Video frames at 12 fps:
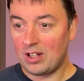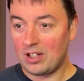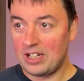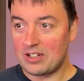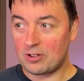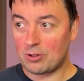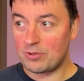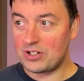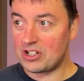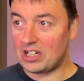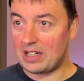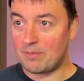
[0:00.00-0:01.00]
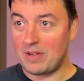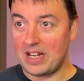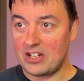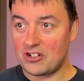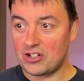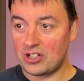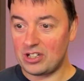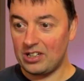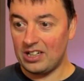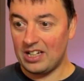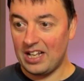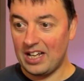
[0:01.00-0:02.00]
It's an original
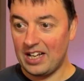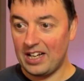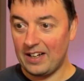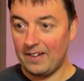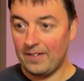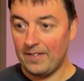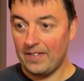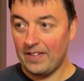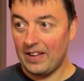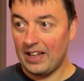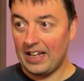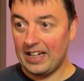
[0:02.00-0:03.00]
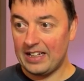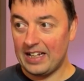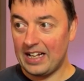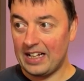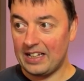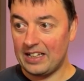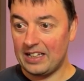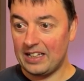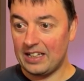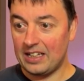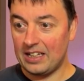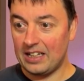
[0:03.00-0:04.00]
animation, yeah. And
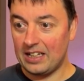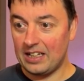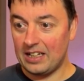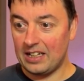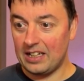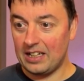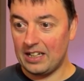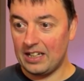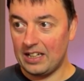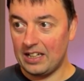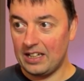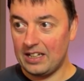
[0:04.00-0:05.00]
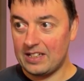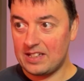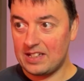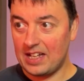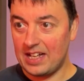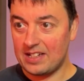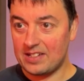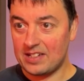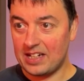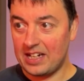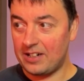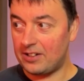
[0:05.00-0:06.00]
then it says
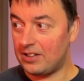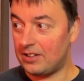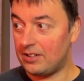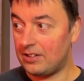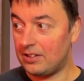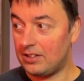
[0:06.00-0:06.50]
here,